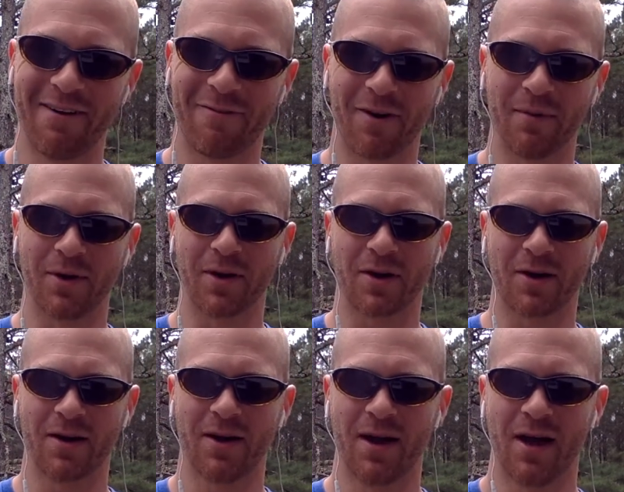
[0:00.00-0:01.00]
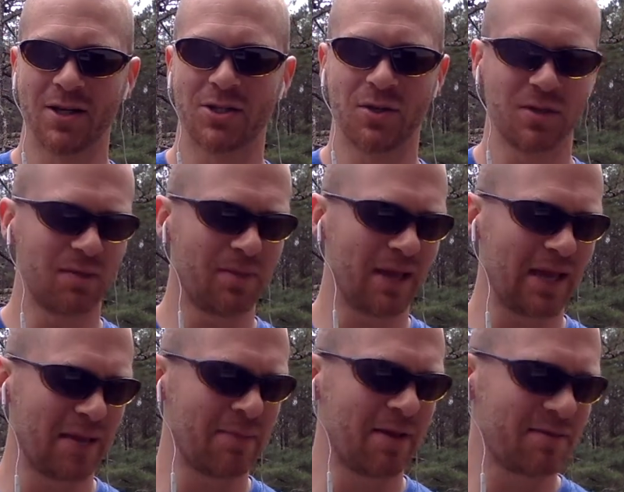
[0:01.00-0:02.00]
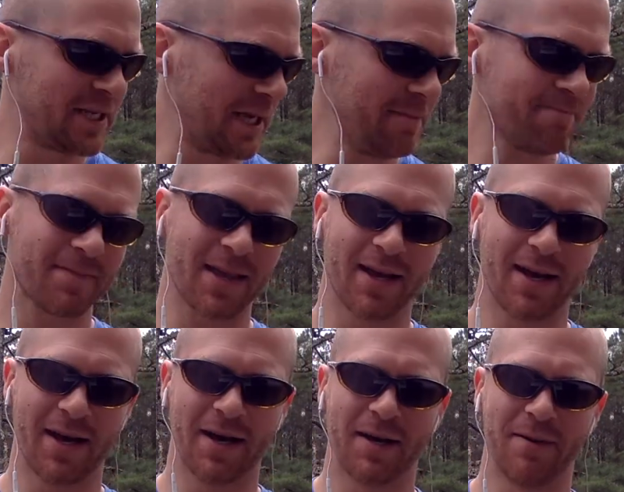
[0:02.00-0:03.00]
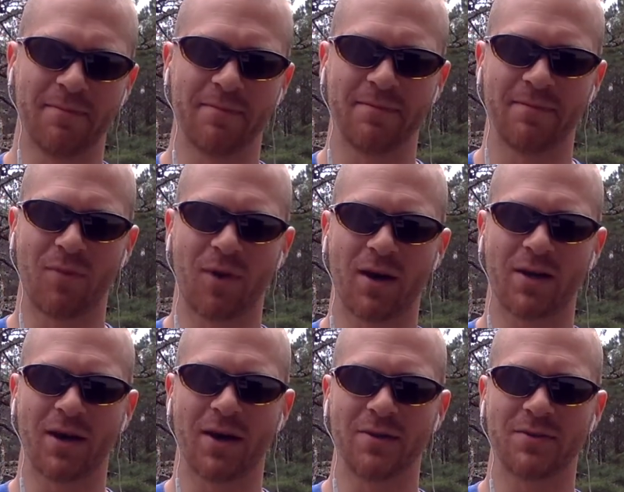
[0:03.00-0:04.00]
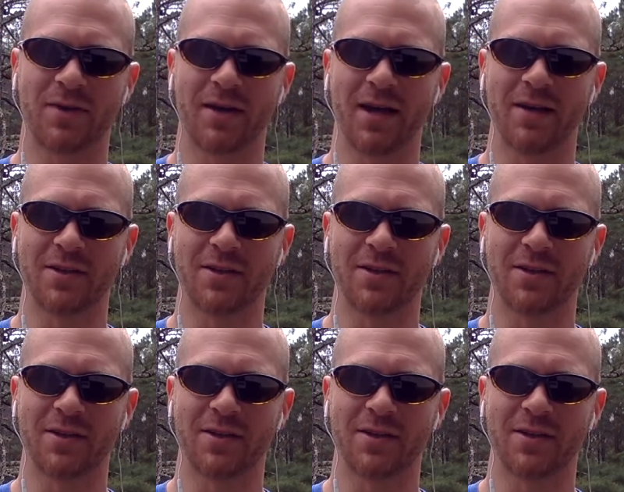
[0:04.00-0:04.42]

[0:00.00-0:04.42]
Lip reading: from your soon-to-be MFT WOD coach for today.